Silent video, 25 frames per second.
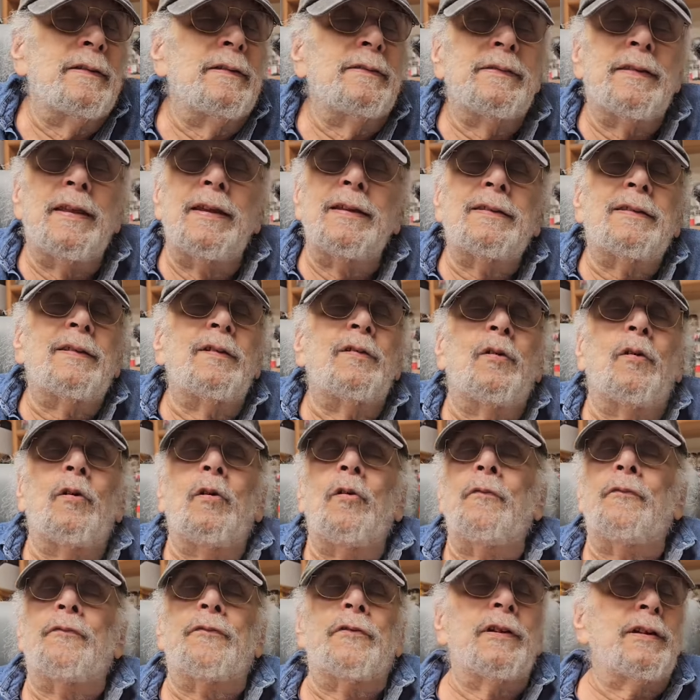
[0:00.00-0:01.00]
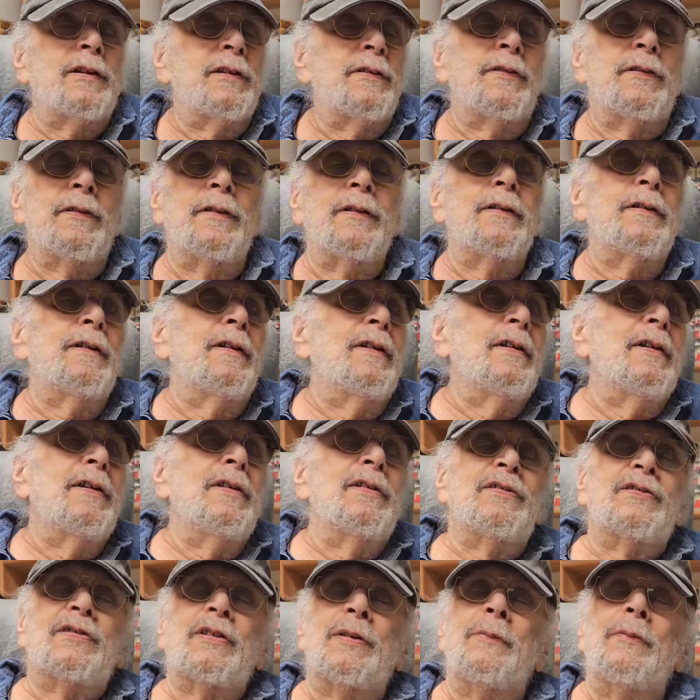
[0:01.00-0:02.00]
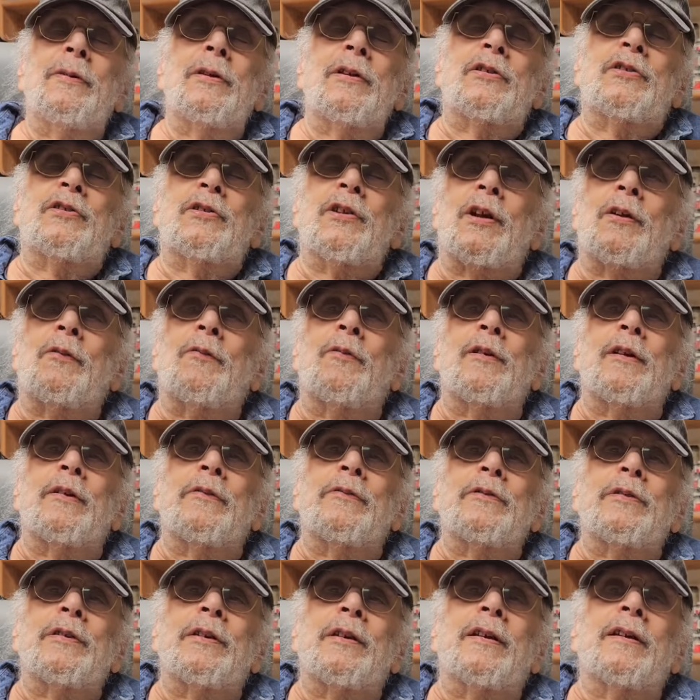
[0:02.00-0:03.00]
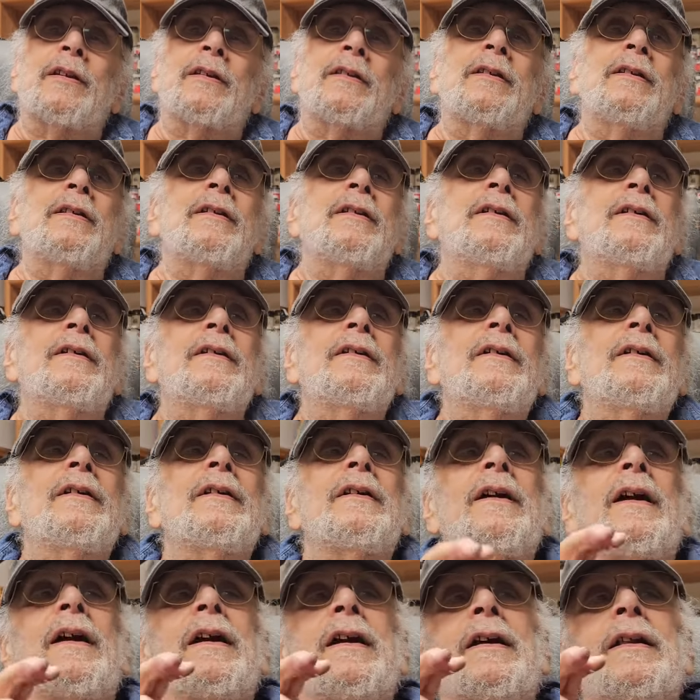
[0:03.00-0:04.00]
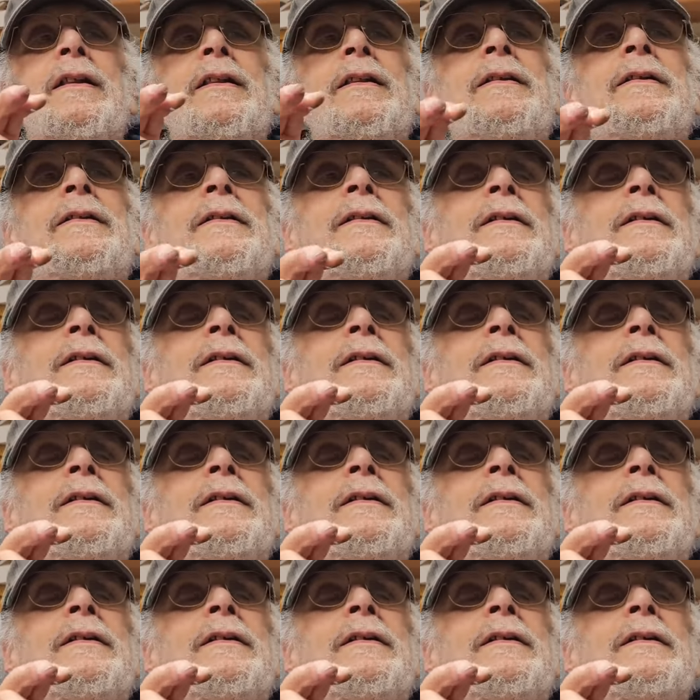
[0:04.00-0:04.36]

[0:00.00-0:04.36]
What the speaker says: take the whole friggin' thing, send me a check whenever you can." Al,